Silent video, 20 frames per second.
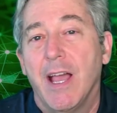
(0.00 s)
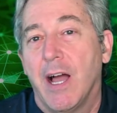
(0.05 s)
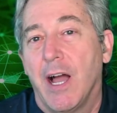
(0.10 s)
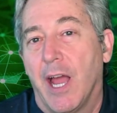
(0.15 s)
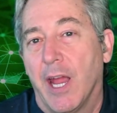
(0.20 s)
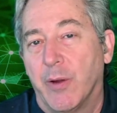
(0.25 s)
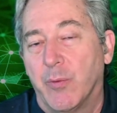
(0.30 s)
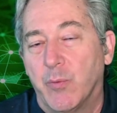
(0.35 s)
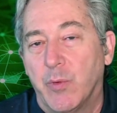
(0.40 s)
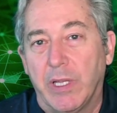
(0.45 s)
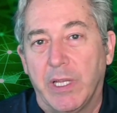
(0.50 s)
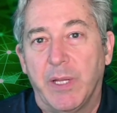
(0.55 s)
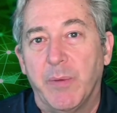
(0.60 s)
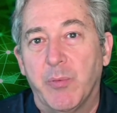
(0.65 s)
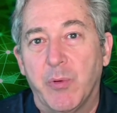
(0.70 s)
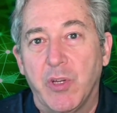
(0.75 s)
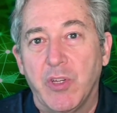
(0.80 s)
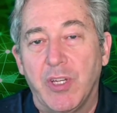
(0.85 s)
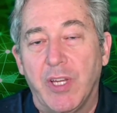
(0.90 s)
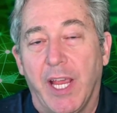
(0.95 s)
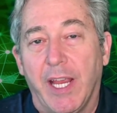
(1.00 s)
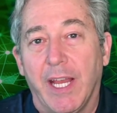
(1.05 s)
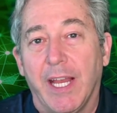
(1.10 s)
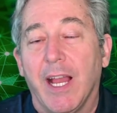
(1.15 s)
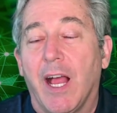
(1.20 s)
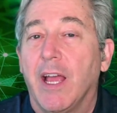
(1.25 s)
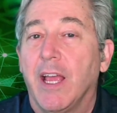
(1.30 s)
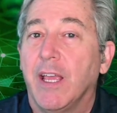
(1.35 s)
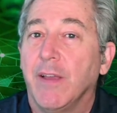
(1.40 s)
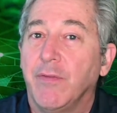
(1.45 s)
I really appreciate
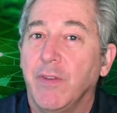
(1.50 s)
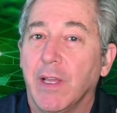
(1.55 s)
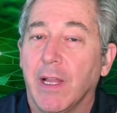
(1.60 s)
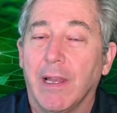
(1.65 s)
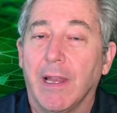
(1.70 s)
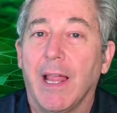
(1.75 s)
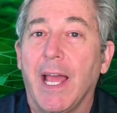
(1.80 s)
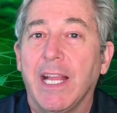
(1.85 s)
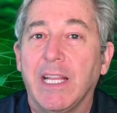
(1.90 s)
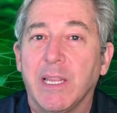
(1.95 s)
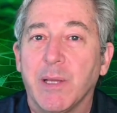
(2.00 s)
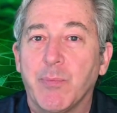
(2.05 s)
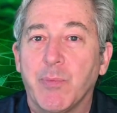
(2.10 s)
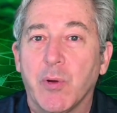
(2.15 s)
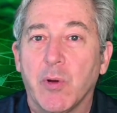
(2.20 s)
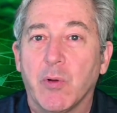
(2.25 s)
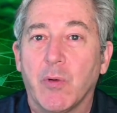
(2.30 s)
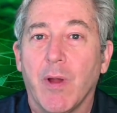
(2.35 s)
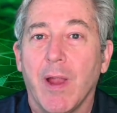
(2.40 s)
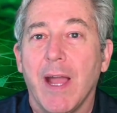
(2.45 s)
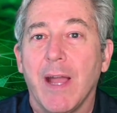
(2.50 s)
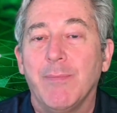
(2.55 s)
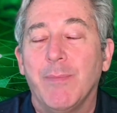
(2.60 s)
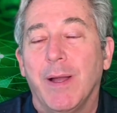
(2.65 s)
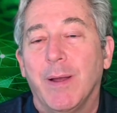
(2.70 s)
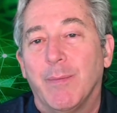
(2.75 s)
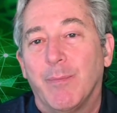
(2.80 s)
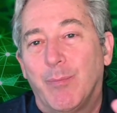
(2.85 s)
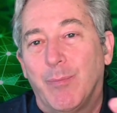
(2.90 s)
it. If you like the program,